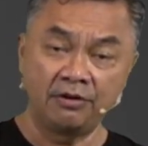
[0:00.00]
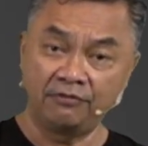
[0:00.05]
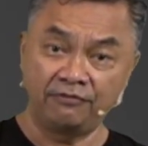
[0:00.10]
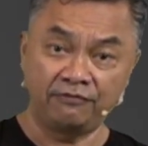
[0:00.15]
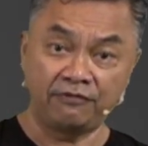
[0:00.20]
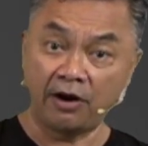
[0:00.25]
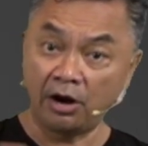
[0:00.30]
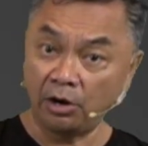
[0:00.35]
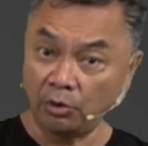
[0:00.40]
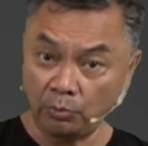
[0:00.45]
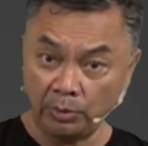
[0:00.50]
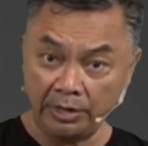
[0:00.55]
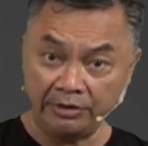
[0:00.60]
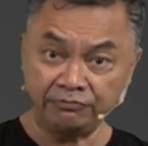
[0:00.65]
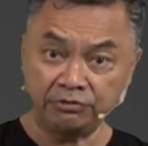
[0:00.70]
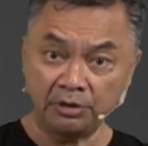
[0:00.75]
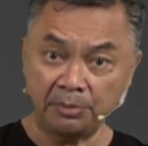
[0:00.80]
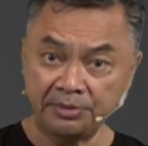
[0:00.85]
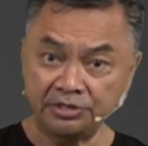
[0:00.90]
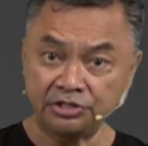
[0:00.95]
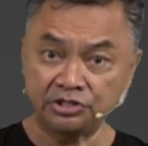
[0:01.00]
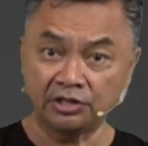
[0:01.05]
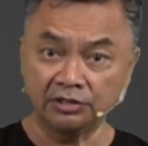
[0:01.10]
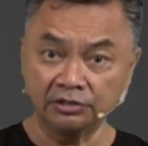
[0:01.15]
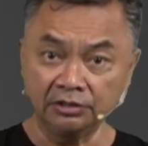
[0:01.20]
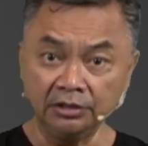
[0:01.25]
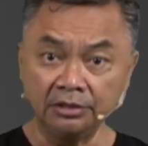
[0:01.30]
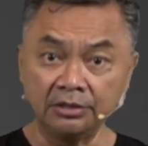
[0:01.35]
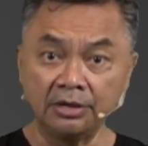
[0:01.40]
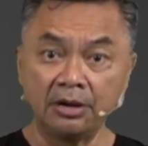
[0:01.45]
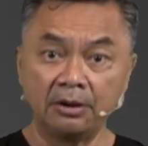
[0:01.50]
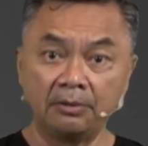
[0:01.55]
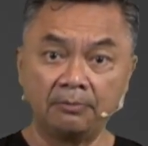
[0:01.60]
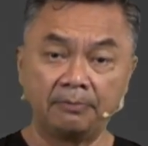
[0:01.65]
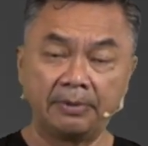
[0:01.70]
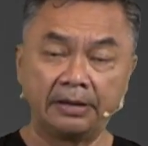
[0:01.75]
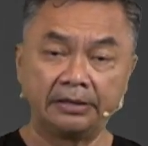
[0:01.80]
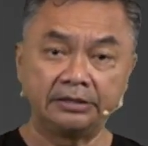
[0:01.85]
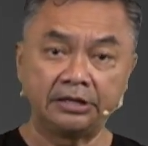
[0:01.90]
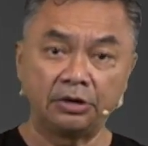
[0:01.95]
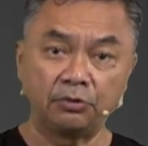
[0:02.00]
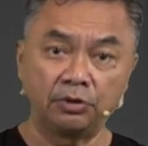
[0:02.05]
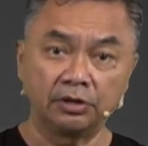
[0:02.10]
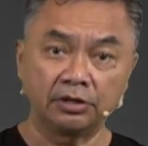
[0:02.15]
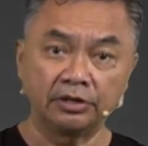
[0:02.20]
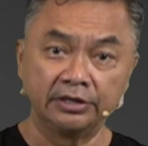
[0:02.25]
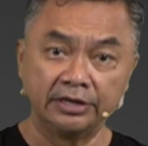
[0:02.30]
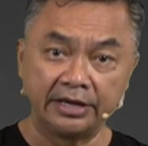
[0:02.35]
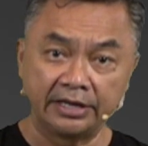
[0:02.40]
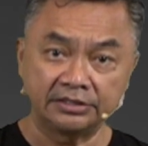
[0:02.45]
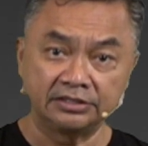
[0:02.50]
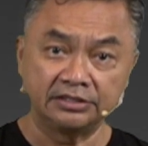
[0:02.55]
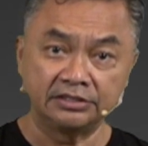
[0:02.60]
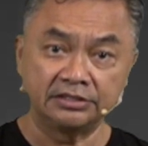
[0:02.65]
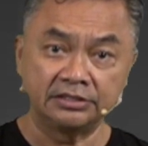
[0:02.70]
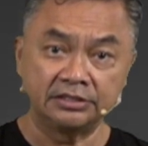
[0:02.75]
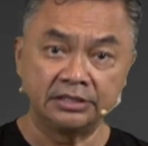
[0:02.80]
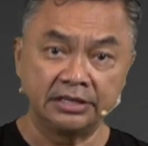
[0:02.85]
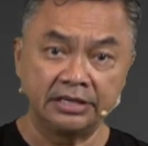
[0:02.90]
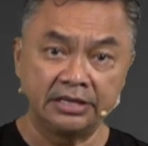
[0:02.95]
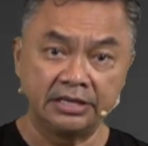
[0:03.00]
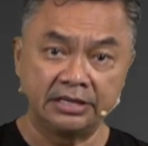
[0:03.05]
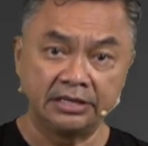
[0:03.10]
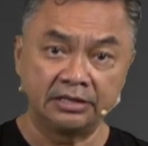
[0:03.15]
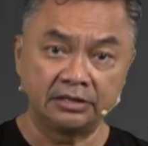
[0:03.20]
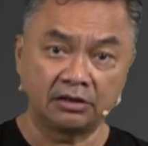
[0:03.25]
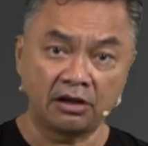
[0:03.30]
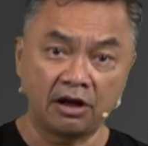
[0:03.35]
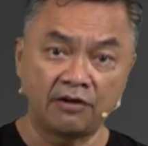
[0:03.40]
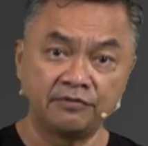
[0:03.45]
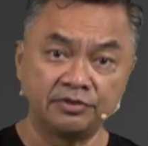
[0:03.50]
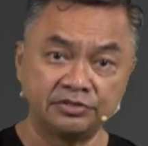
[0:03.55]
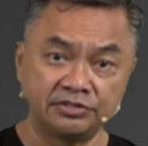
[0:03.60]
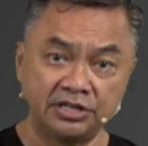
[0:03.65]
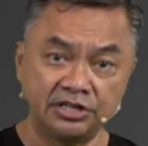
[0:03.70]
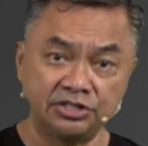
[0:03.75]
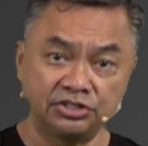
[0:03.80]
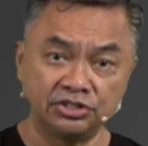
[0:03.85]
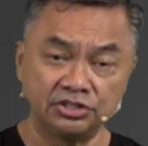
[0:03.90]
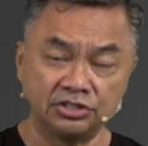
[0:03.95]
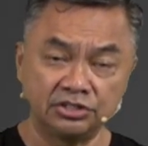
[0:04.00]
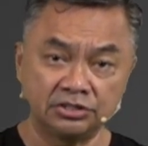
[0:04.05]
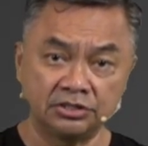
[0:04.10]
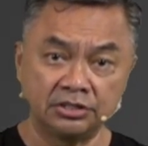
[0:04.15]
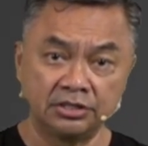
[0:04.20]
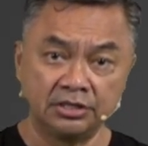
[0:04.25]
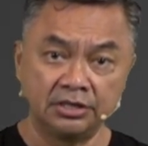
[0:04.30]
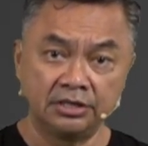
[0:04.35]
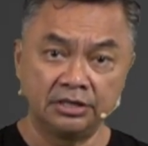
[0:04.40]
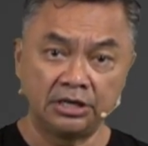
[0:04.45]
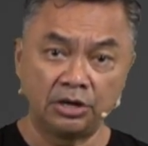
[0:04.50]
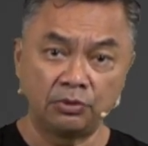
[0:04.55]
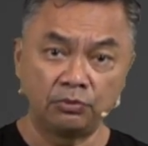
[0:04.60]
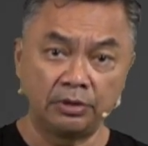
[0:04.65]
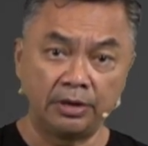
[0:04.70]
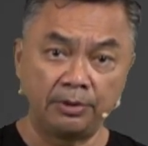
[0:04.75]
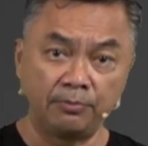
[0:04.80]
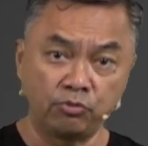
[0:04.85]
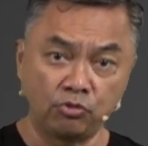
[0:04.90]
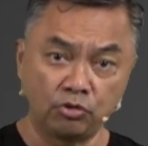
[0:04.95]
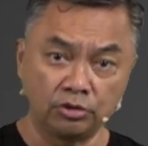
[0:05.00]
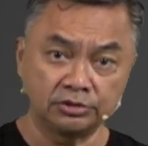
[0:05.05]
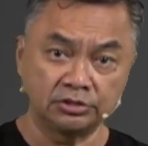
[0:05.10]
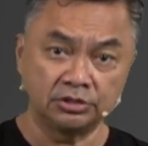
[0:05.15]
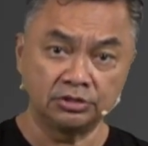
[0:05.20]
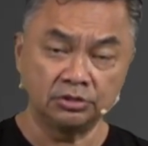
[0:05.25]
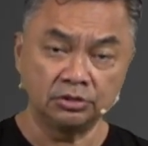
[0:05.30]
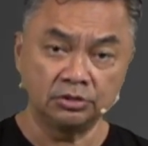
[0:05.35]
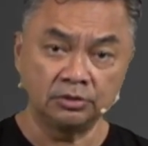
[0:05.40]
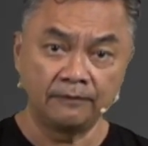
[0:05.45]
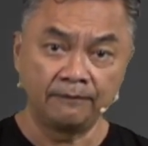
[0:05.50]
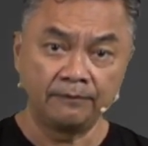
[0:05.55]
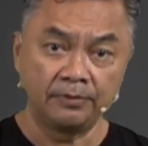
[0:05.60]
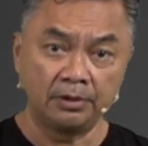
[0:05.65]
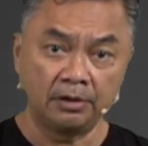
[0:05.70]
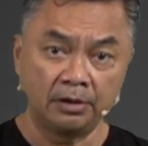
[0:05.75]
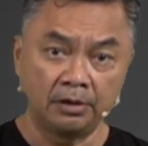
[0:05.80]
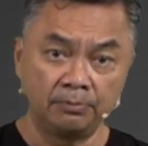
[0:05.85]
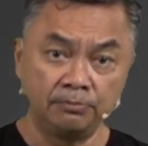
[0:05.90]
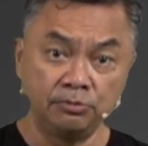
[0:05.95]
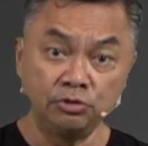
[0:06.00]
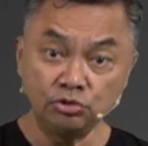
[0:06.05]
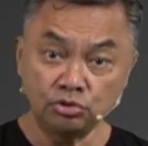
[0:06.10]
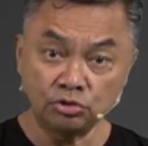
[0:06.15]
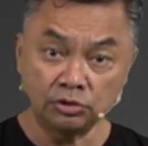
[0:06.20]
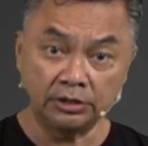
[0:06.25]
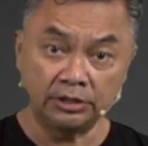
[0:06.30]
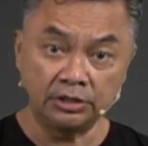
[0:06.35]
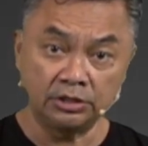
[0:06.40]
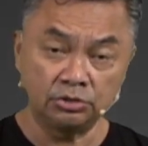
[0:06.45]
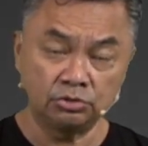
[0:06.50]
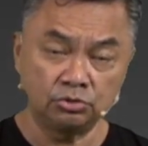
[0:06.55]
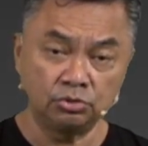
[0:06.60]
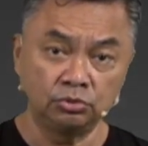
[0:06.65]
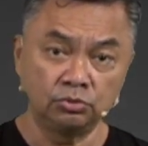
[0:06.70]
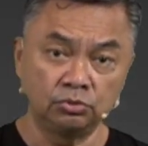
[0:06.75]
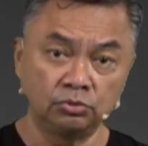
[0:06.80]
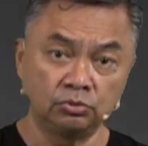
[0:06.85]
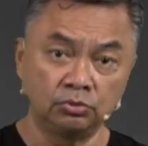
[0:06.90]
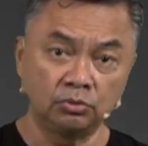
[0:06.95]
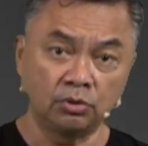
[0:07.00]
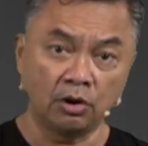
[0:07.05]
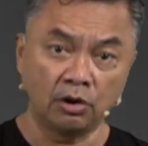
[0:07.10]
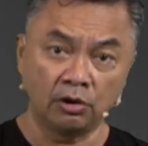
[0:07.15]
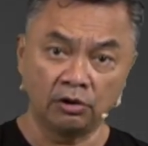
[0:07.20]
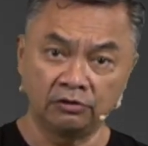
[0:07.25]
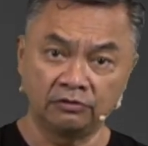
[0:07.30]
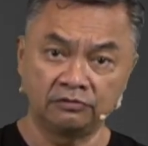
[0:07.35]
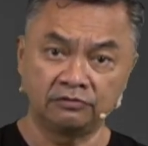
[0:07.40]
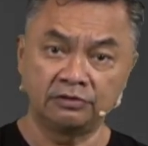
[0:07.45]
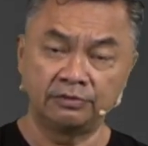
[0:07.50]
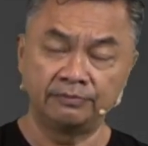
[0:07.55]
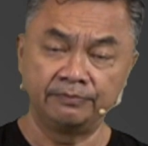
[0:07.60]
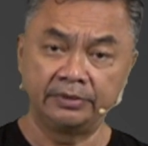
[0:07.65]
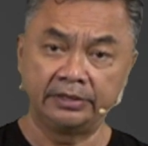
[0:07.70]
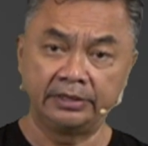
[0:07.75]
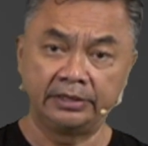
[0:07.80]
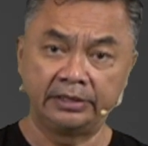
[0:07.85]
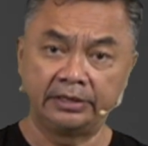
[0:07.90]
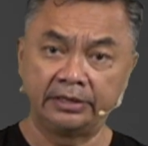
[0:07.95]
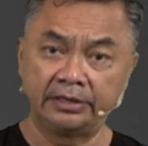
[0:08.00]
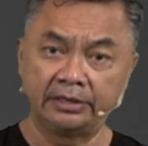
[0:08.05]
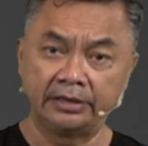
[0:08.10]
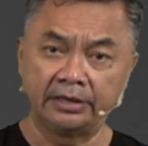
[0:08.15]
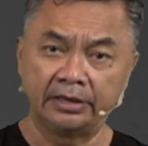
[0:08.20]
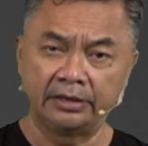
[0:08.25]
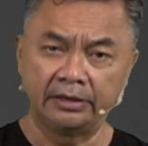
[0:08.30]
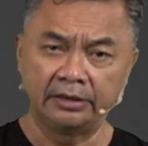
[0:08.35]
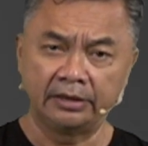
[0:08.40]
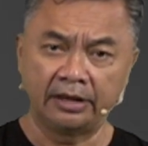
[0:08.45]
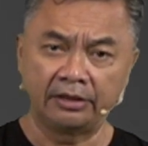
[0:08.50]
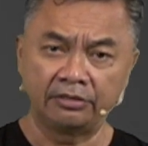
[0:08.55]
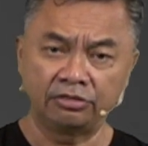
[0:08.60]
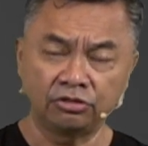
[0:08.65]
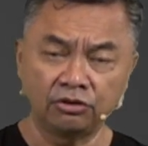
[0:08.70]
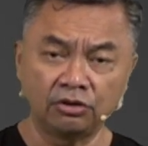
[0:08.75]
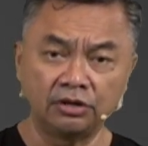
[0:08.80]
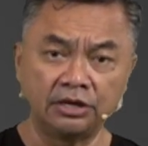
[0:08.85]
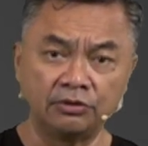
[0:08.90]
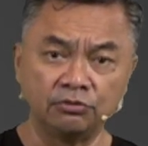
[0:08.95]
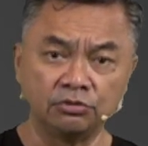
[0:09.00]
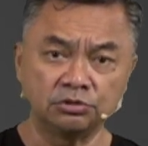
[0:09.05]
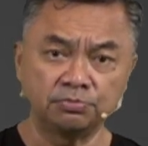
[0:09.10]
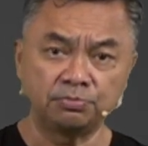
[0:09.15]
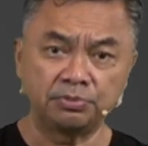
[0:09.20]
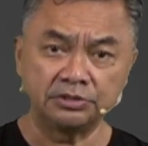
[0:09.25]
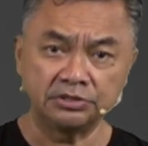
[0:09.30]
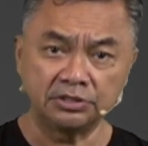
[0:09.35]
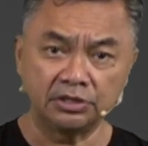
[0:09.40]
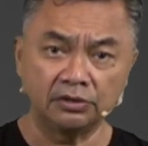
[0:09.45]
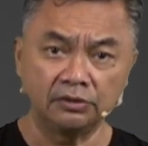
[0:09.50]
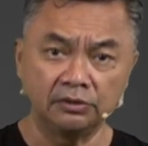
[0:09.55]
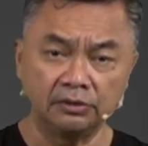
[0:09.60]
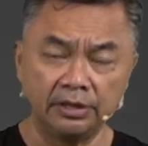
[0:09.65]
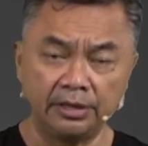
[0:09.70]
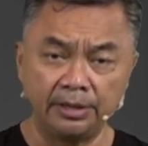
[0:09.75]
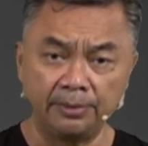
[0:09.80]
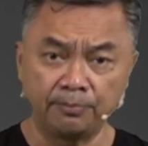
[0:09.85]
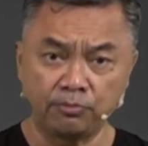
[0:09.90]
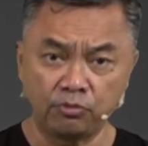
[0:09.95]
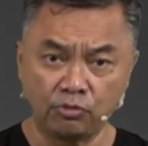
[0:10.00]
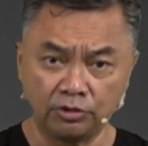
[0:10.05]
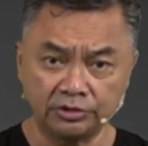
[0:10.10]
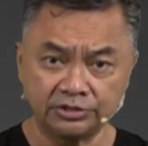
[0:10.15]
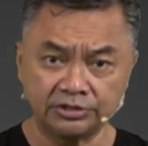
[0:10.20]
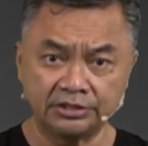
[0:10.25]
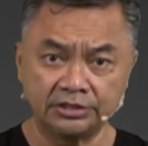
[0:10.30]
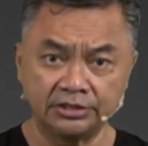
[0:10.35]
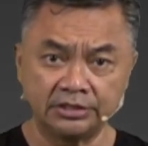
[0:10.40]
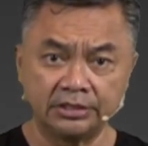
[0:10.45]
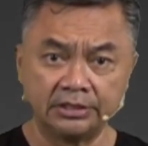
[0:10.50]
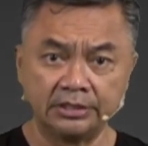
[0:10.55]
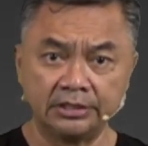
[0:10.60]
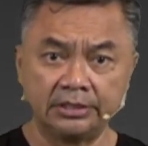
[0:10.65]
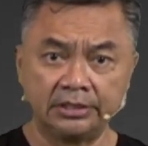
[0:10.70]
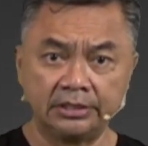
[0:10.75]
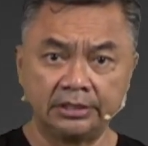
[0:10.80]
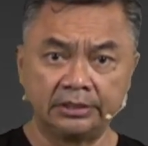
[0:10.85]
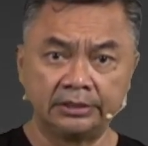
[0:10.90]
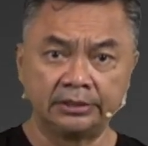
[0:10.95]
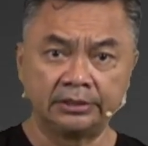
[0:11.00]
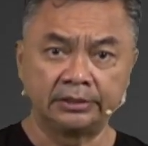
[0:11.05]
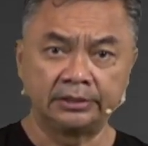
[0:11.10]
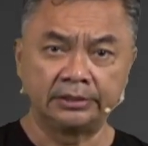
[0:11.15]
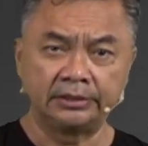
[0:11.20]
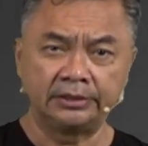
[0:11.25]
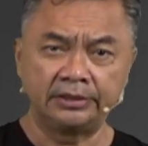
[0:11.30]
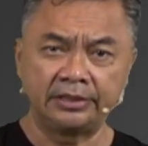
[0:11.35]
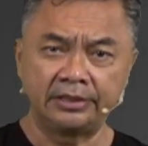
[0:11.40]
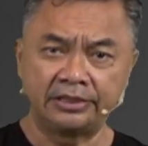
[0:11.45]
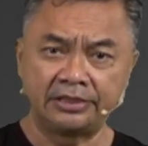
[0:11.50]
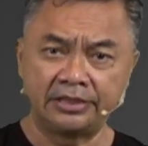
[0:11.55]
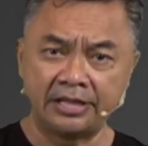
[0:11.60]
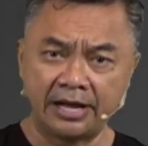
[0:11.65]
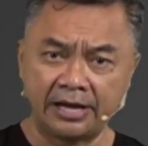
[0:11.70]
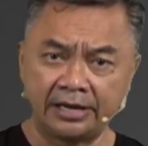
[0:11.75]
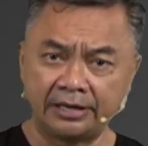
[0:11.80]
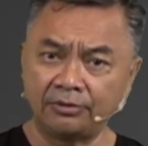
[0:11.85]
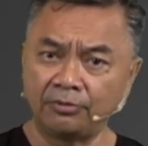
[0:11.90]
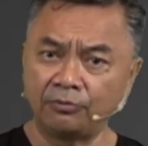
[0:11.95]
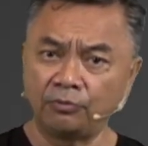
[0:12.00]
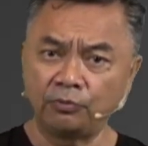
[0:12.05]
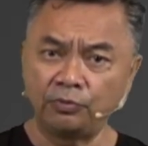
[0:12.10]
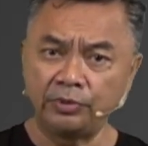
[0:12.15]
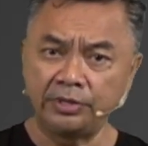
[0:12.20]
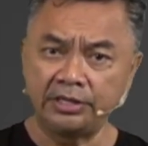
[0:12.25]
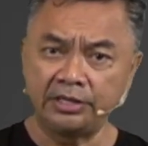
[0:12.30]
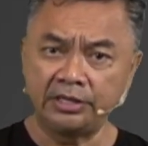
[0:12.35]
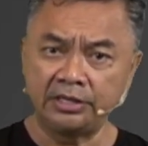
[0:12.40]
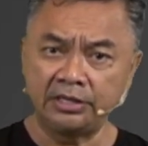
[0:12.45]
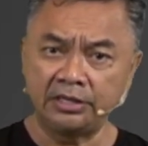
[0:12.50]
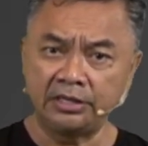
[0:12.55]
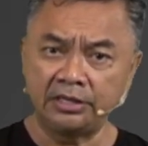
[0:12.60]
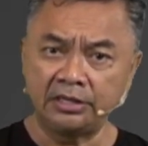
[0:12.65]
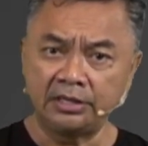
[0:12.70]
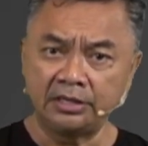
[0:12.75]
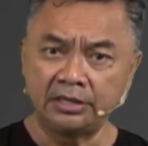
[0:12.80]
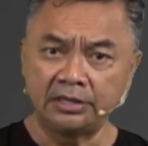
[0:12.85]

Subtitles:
far away from each other, but they were connected in conversations that were important mutually to all of them. And I thought it was particularly important that we